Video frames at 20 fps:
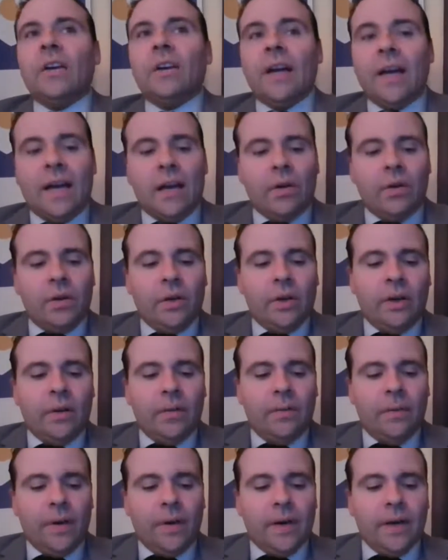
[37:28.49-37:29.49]
out
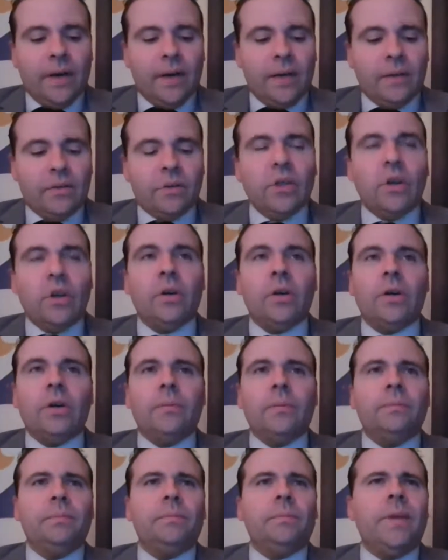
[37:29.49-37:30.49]
of